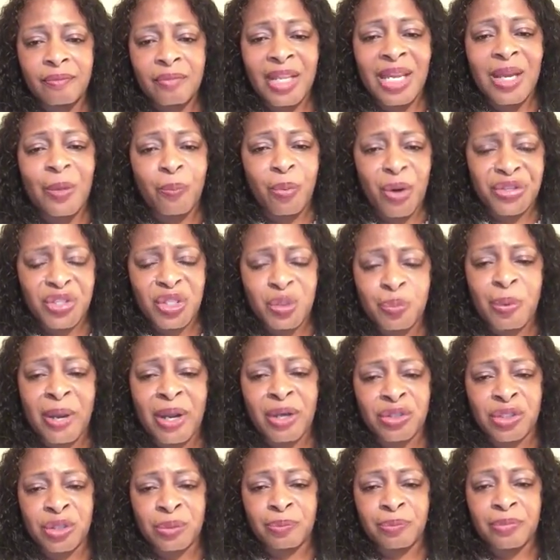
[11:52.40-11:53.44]
in Brussels,
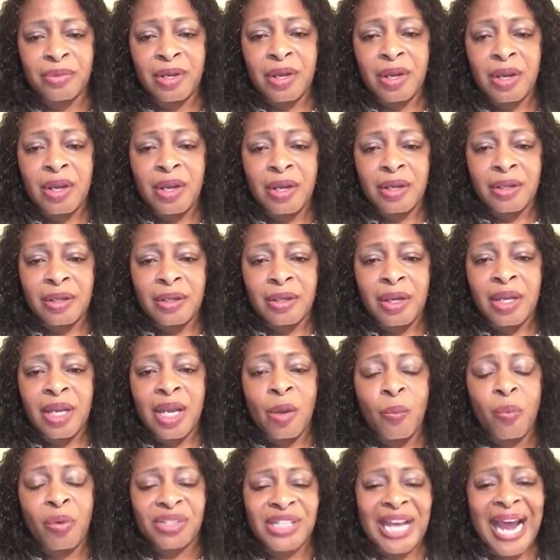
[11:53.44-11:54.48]
Belgium,
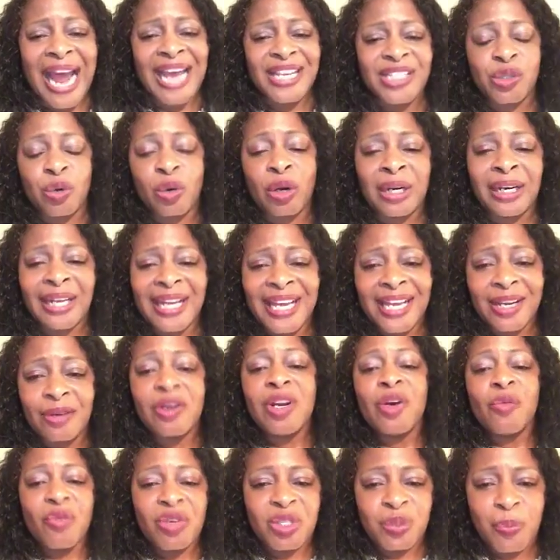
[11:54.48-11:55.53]
in which ISIL
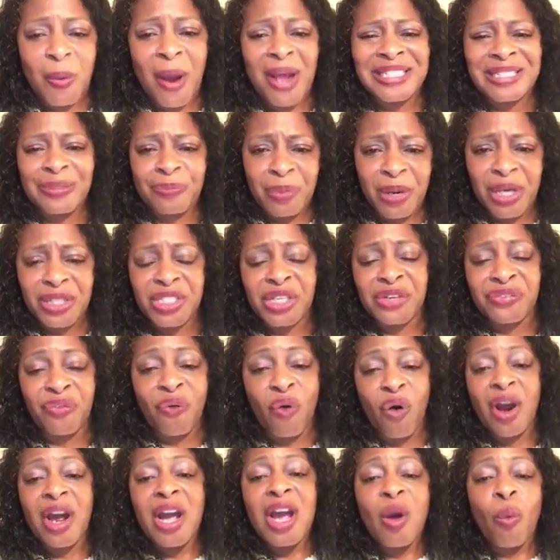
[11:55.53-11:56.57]
claimed responsibility
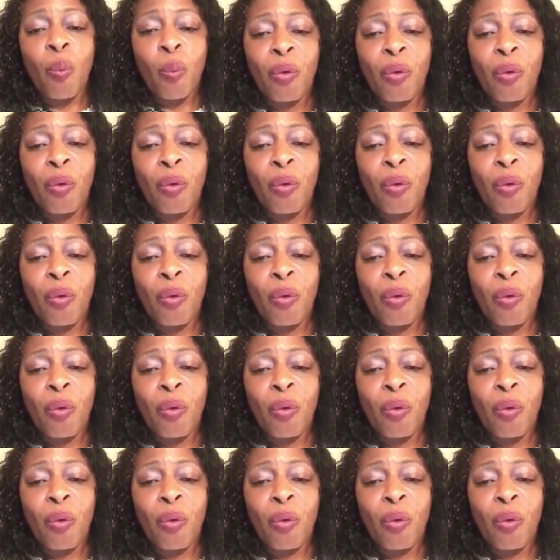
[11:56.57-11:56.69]
for,